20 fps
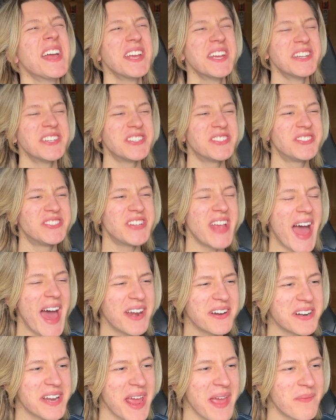
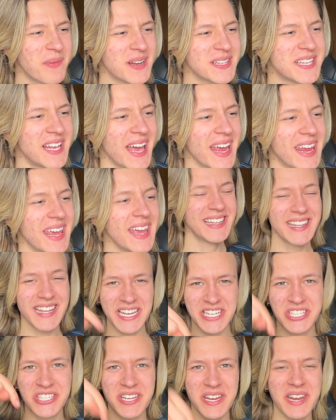Shatterday, but it's like
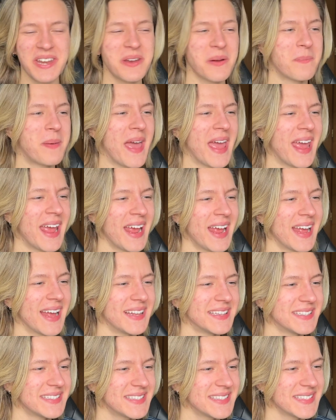shitting your
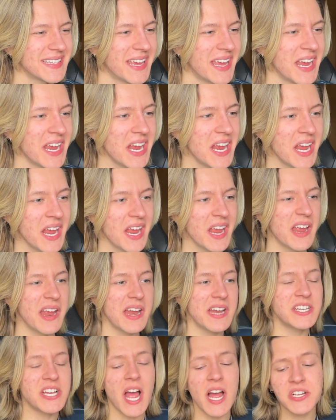pants.
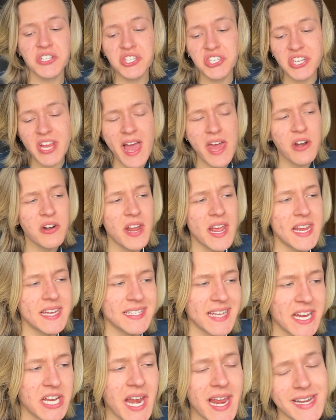On Saturdays,
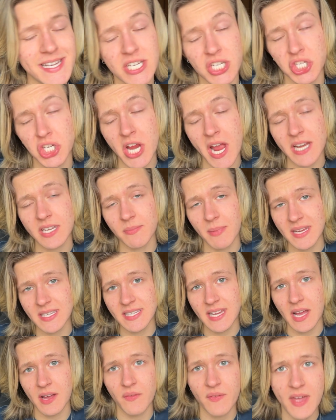I like to shatter
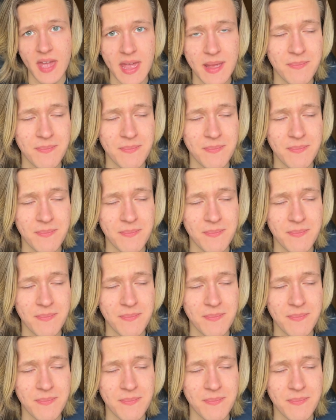myself, eh?